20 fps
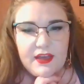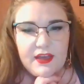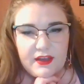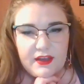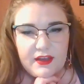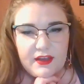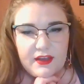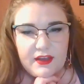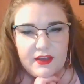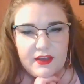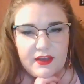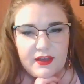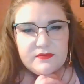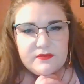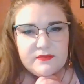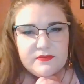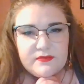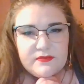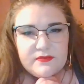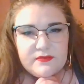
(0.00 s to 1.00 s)

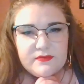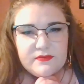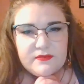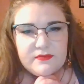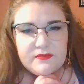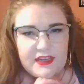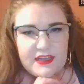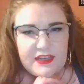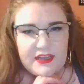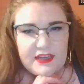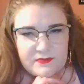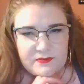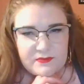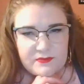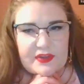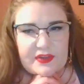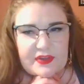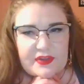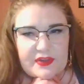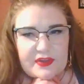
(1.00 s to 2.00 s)
AMC, we have
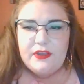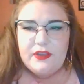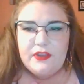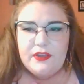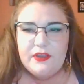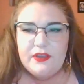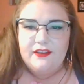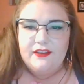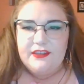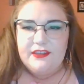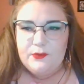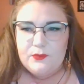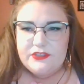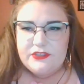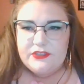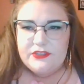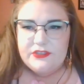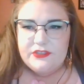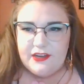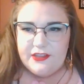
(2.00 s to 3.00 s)
Farid. He
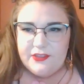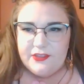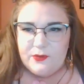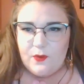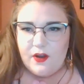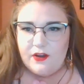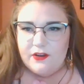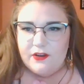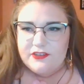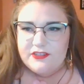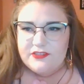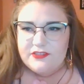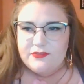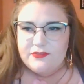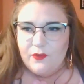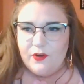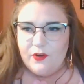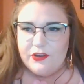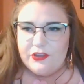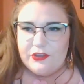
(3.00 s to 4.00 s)
will study the walkers
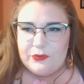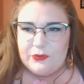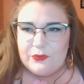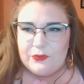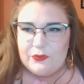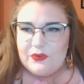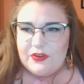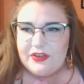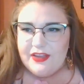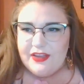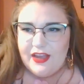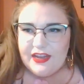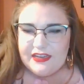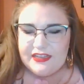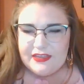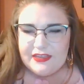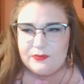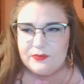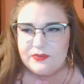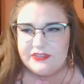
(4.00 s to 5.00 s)
for you, and
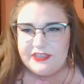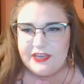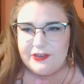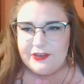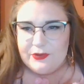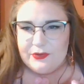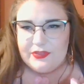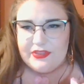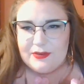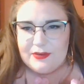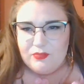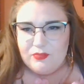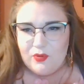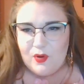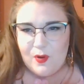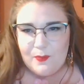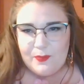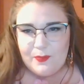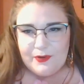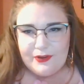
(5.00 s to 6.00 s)
he will tell you the
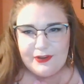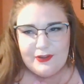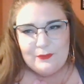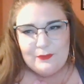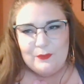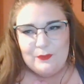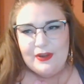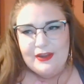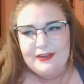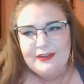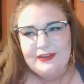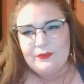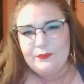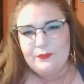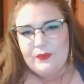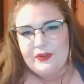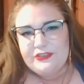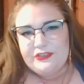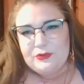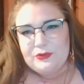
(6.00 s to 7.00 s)
appropriate rate at
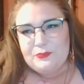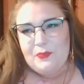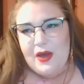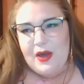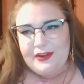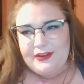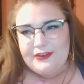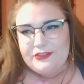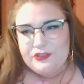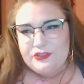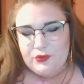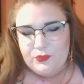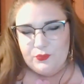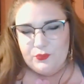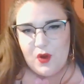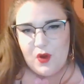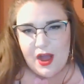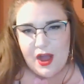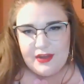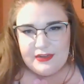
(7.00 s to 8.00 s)
which a body should
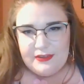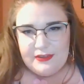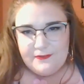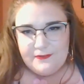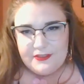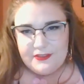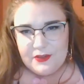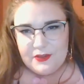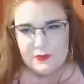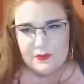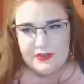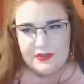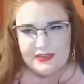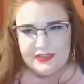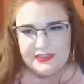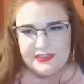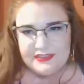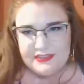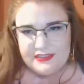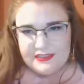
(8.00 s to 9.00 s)
rot, even though it
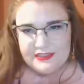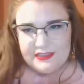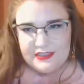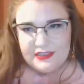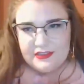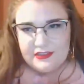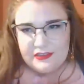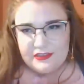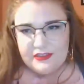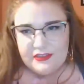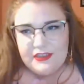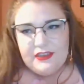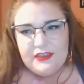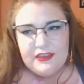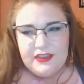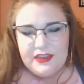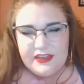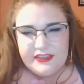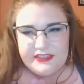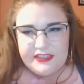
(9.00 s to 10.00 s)
is still...
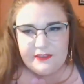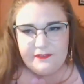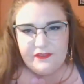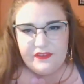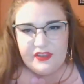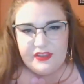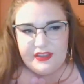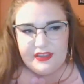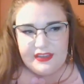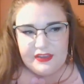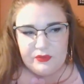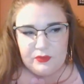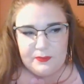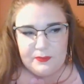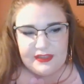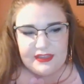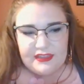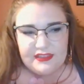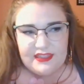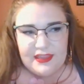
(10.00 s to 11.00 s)
Because I feel like it would
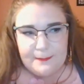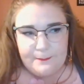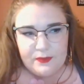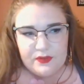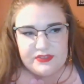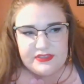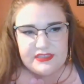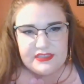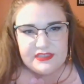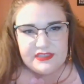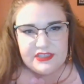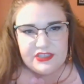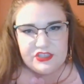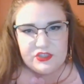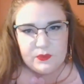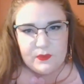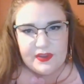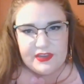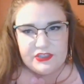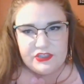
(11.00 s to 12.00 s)
be a leprosy
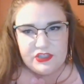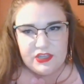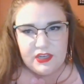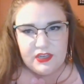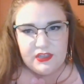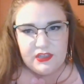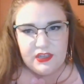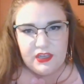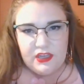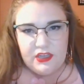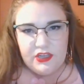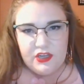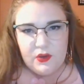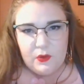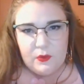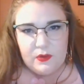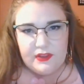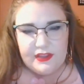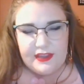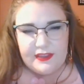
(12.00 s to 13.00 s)
situation,
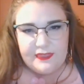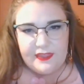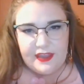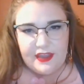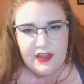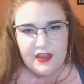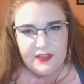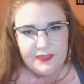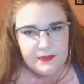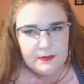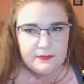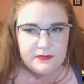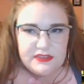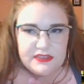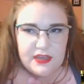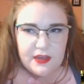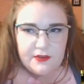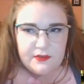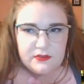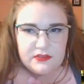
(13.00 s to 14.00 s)
where they cut
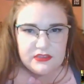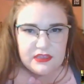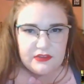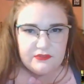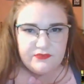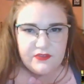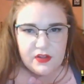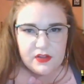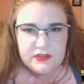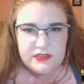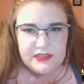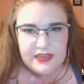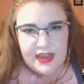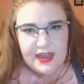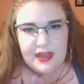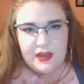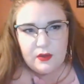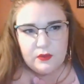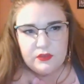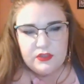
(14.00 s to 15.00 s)
themselves and they fall
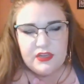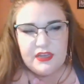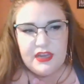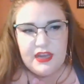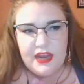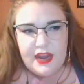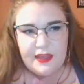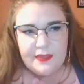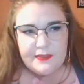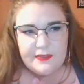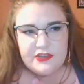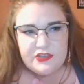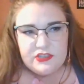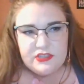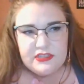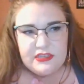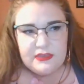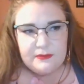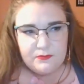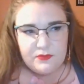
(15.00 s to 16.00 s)
down and they
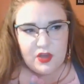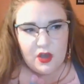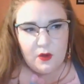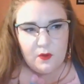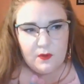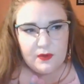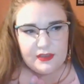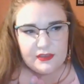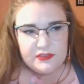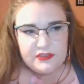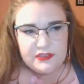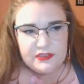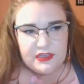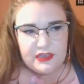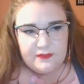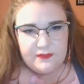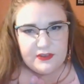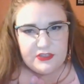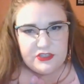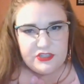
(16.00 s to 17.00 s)
just keep going. So
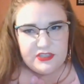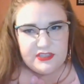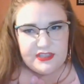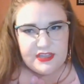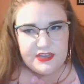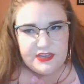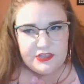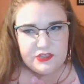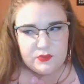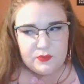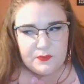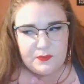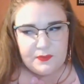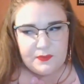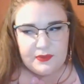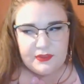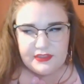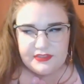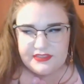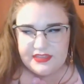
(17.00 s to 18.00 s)
eventually they just would
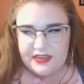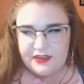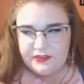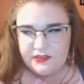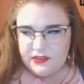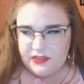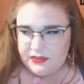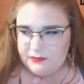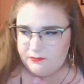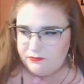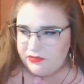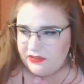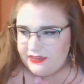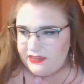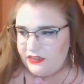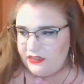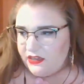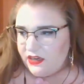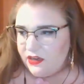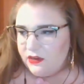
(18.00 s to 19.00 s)
be down to
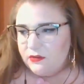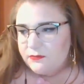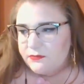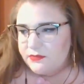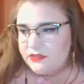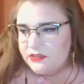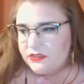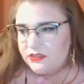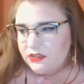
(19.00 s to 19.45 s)
bloody nubs.